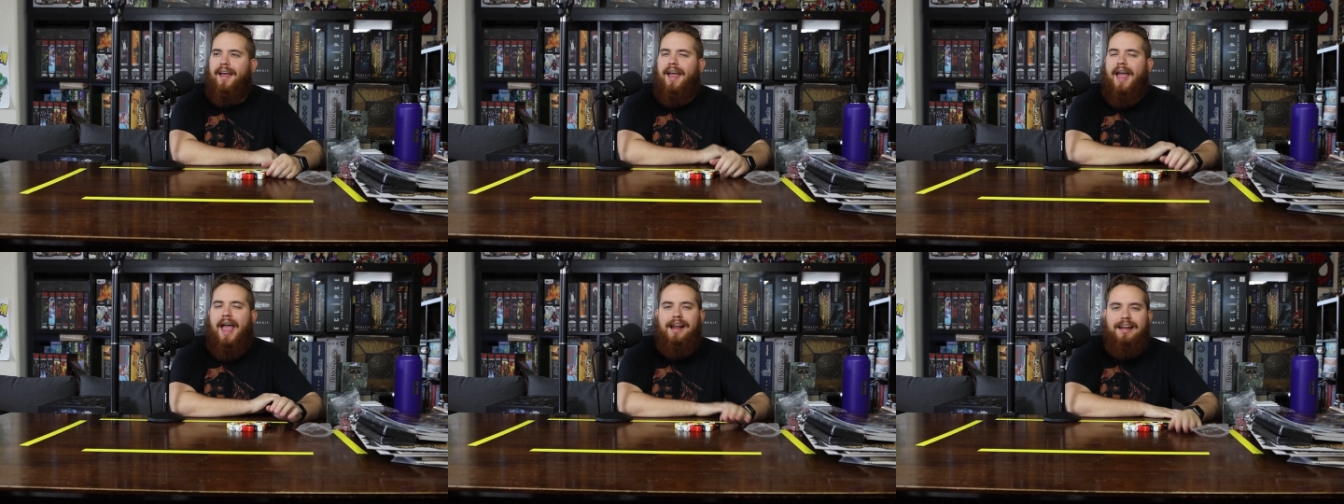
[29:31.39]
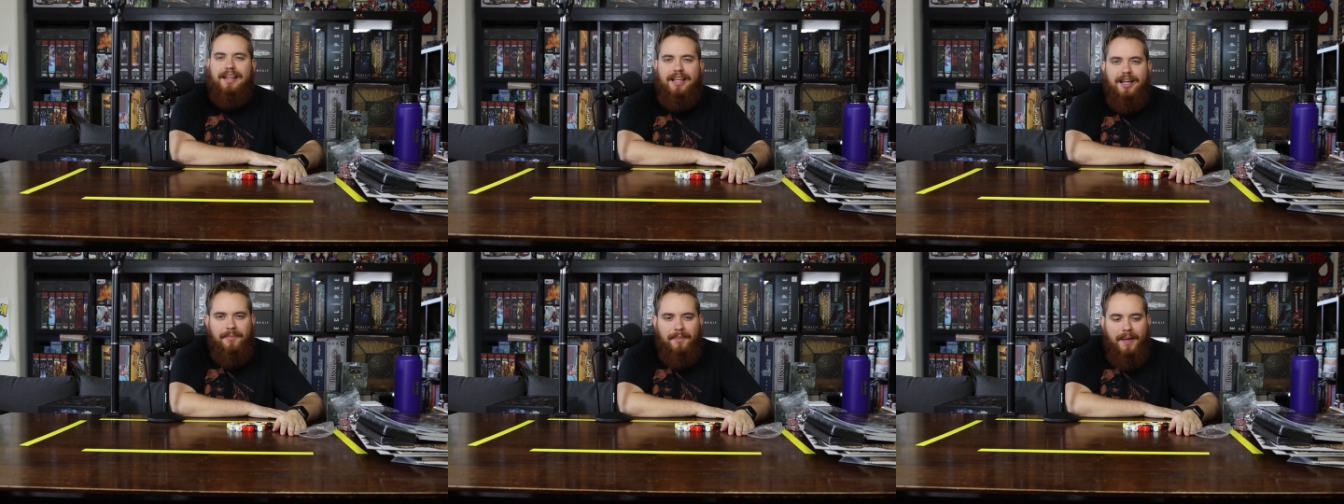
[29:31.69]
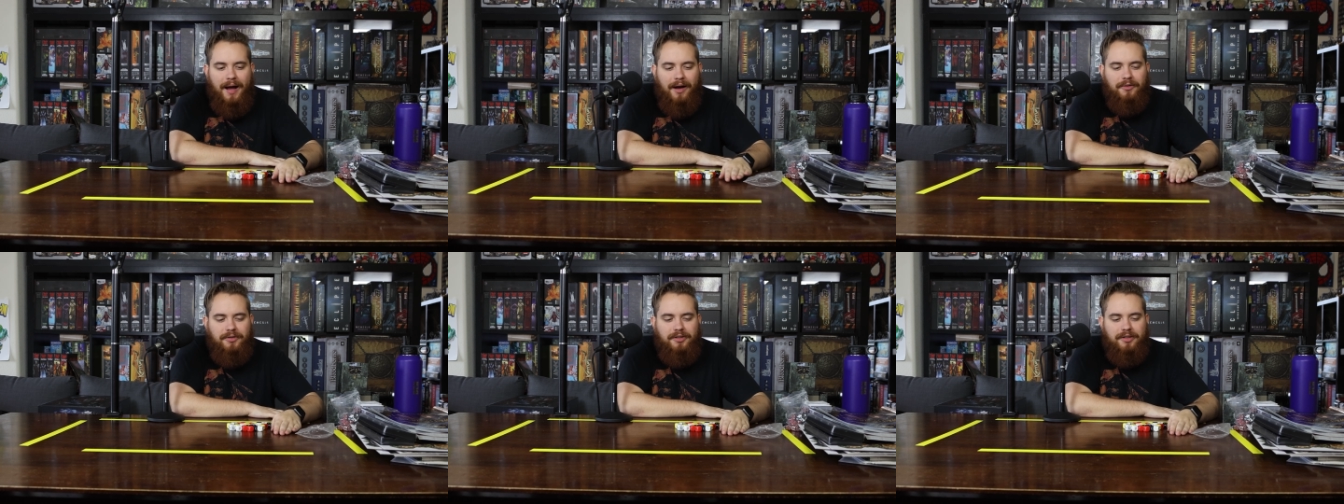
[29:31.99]
any
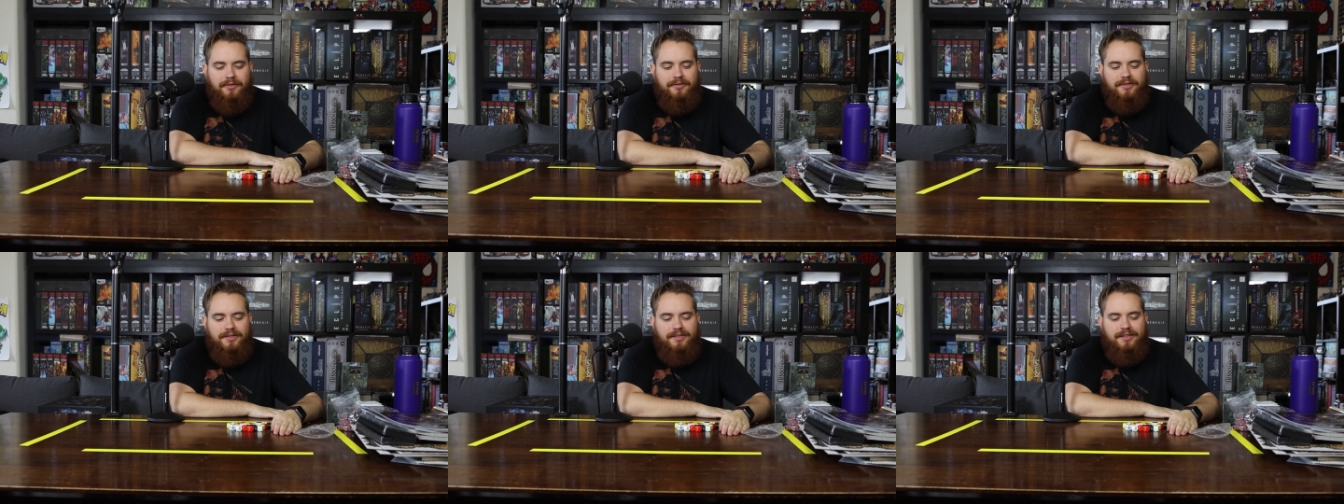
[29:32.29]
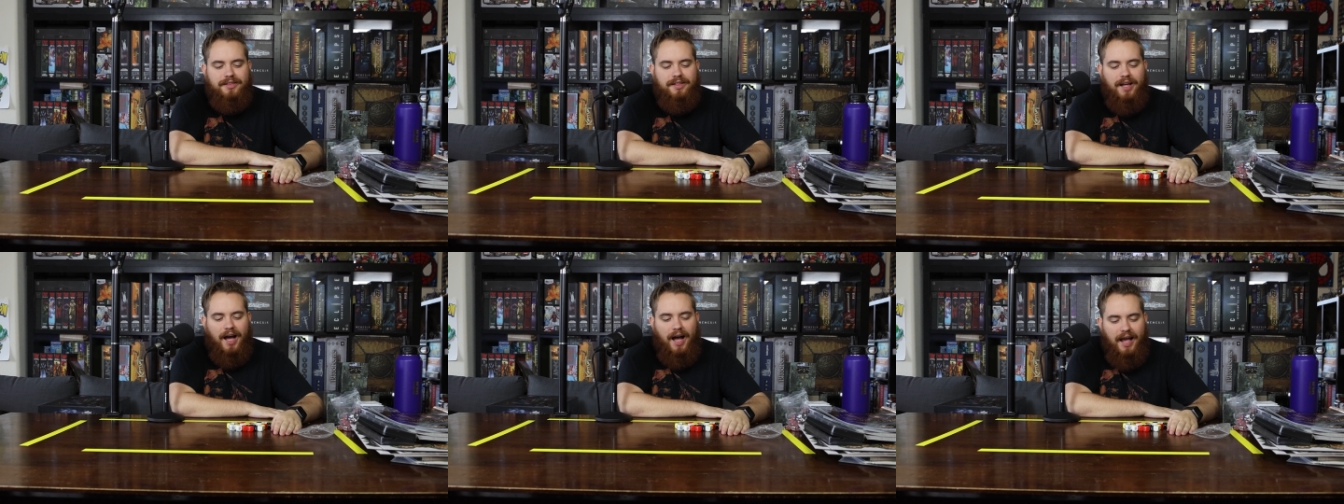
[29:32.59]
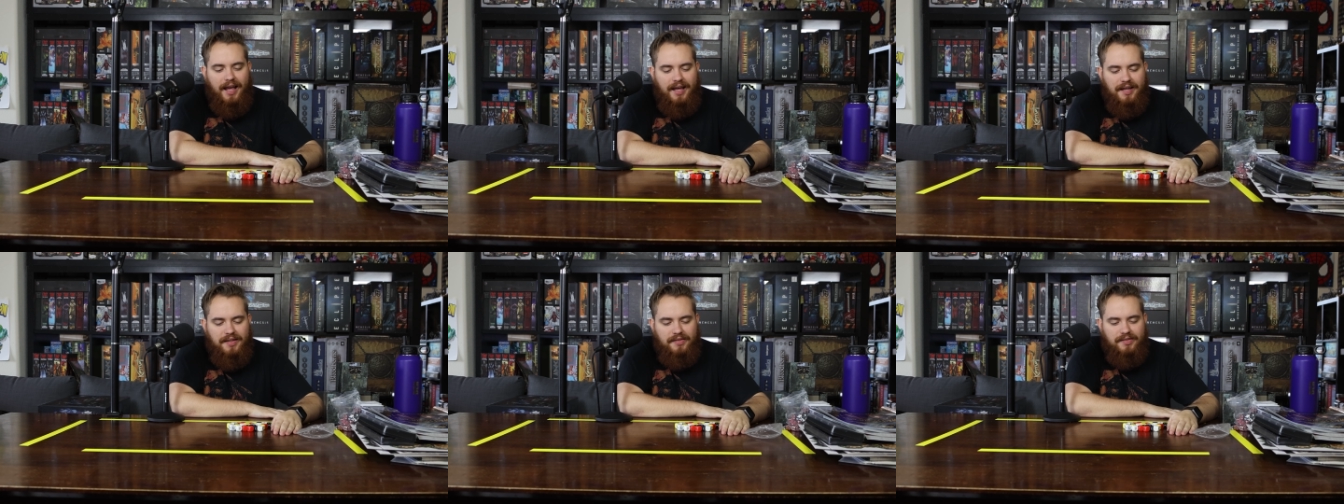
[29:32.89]
amount of
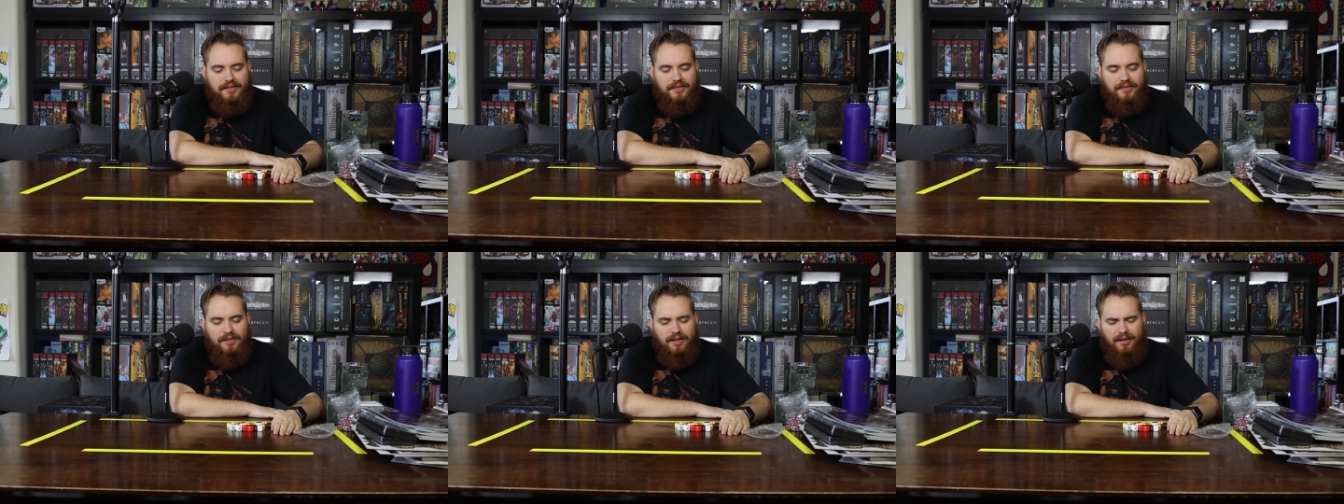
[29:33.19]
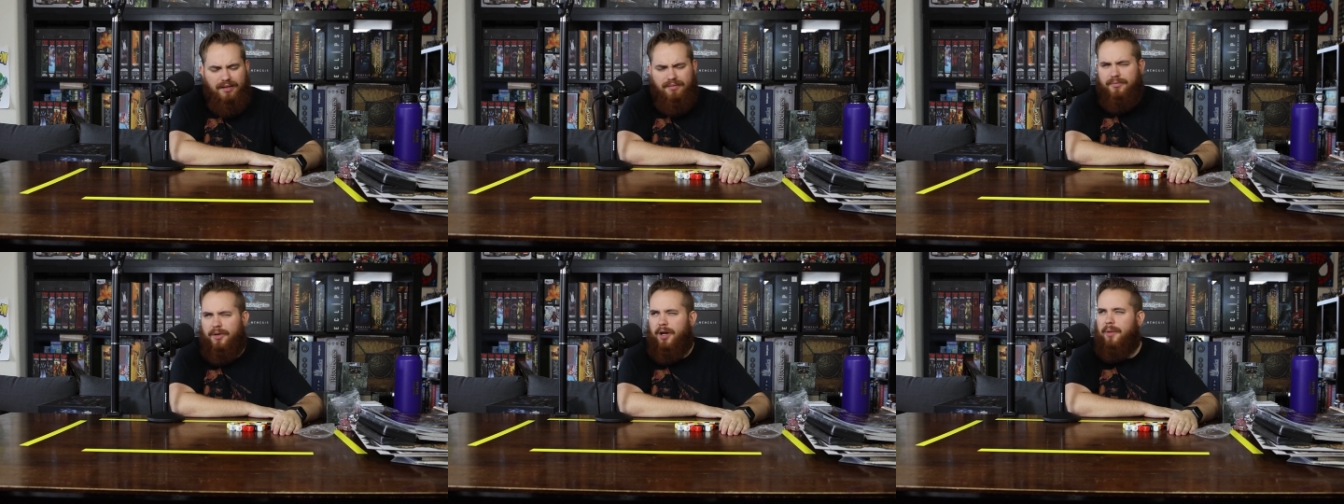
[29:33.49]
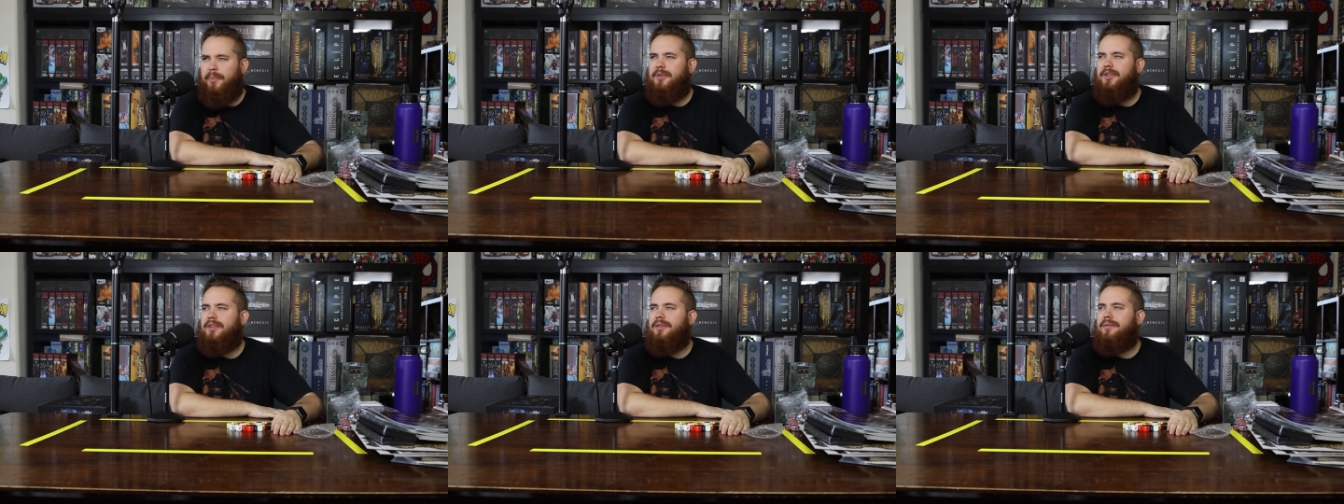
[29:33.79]
dice
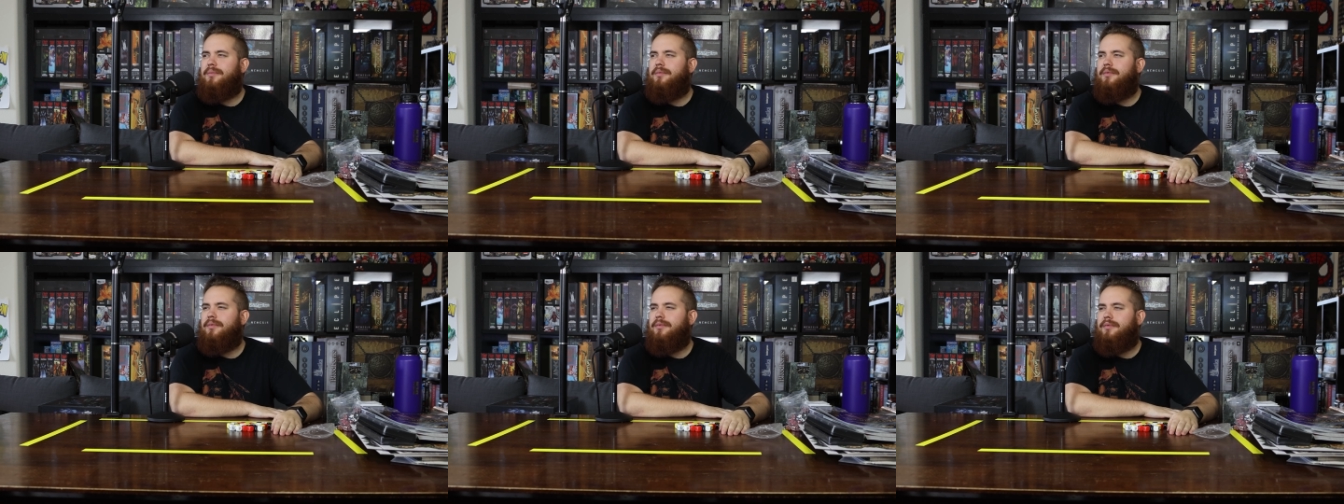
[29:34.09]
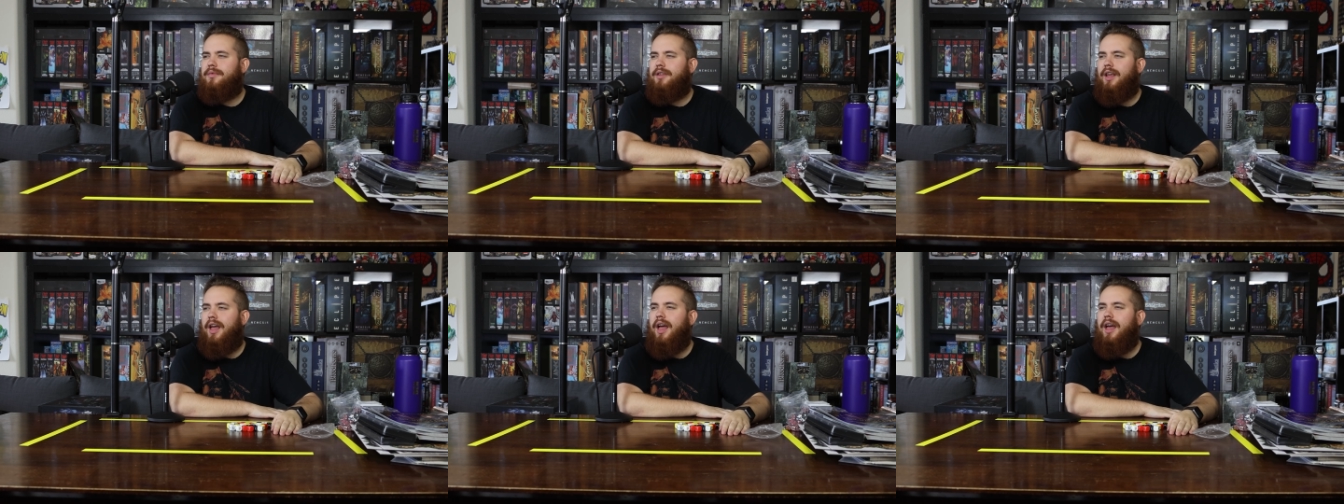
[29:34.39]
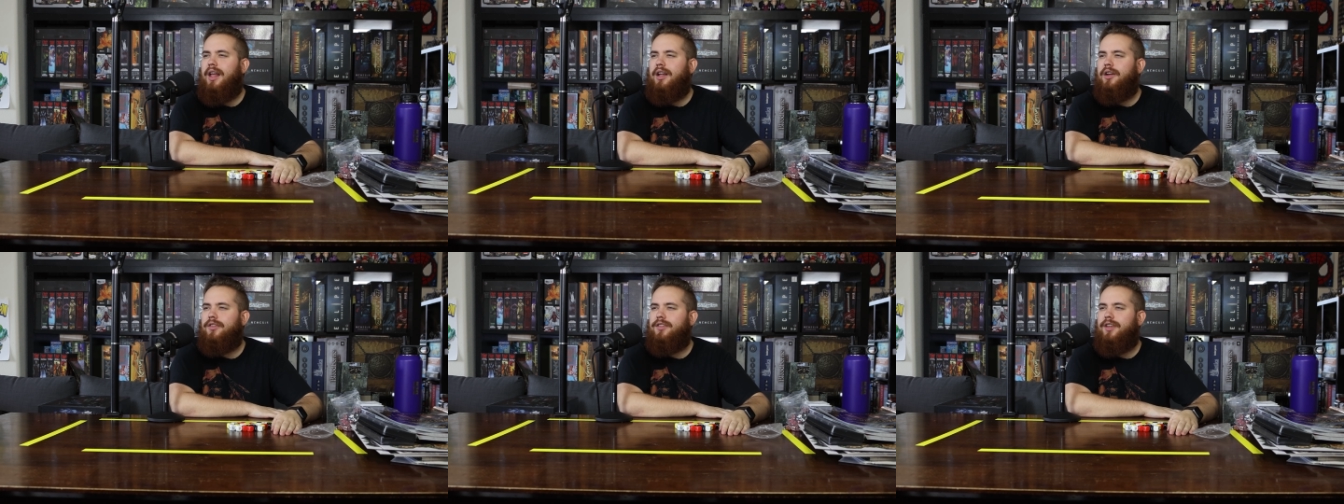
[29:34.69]
up to
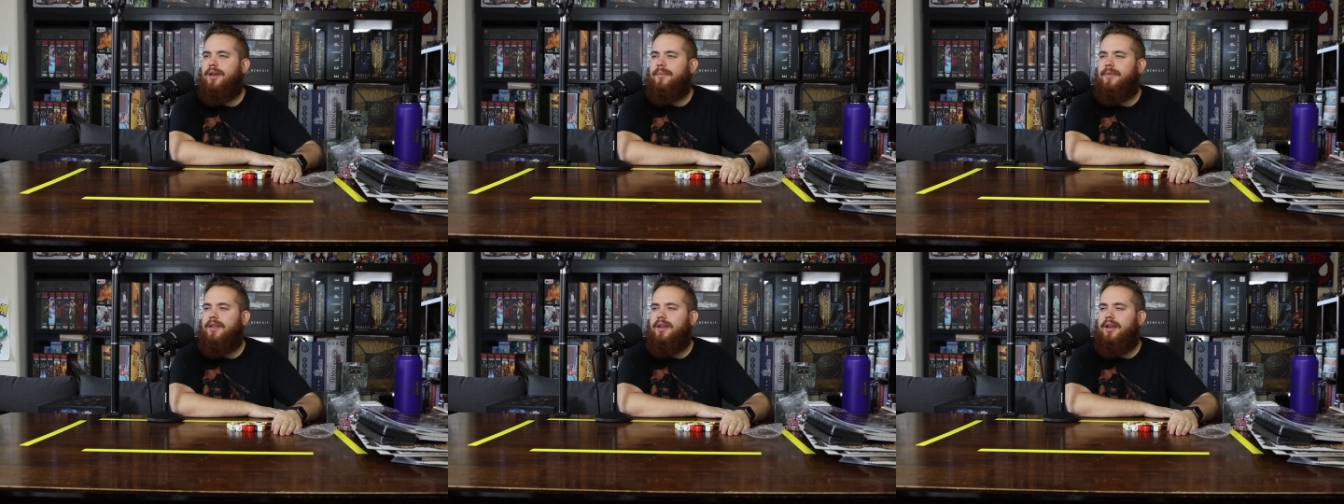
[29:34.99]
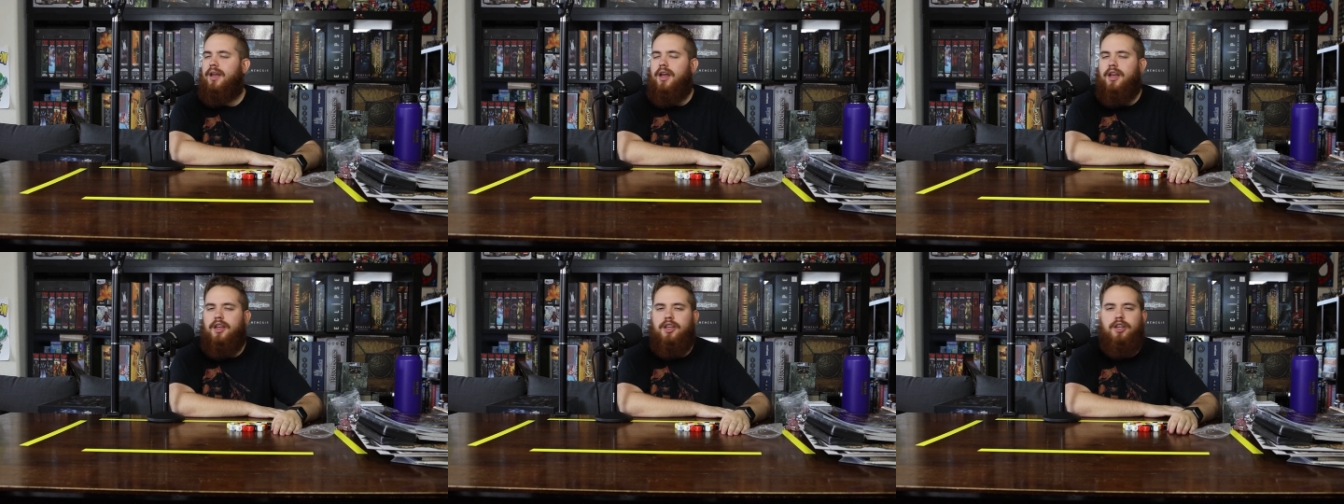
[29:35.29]
ten or something.